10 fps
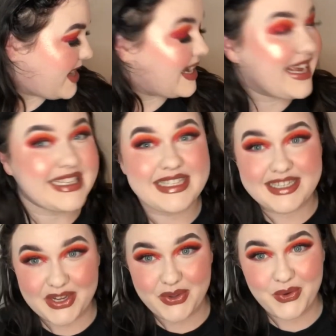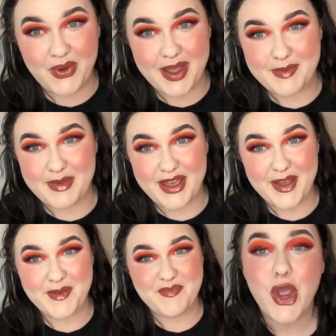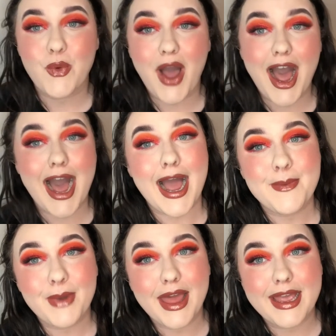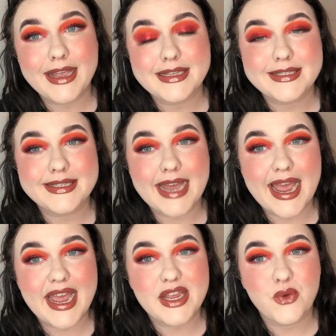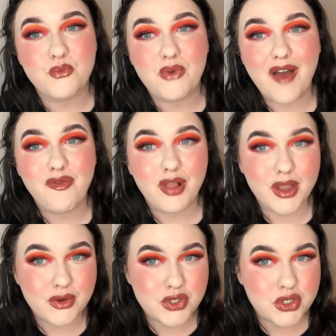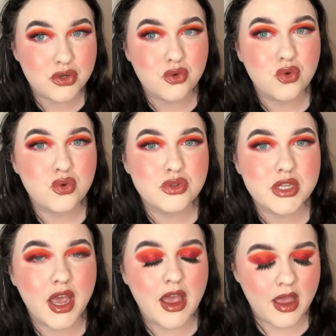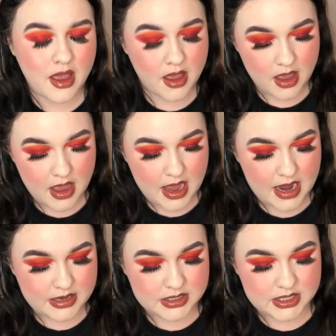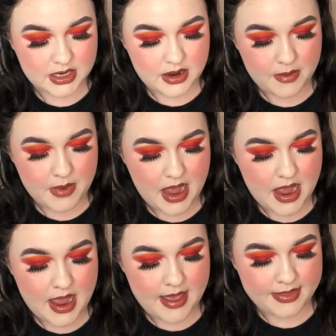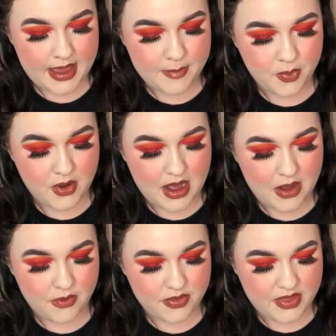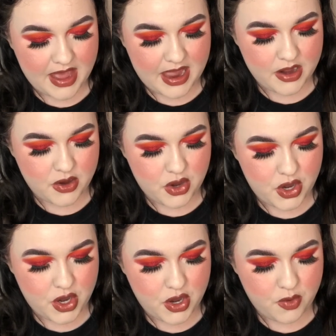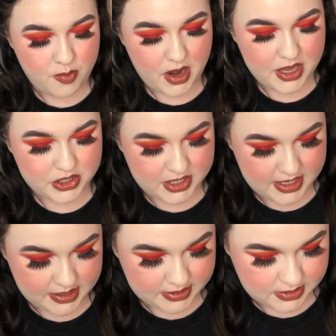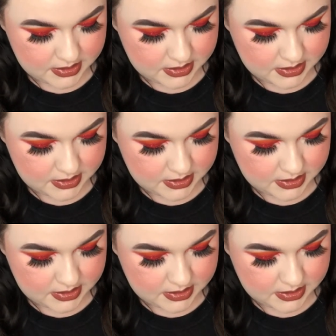It's still quite a bit. So I placed a Revolution order, and they bought out their new blushes.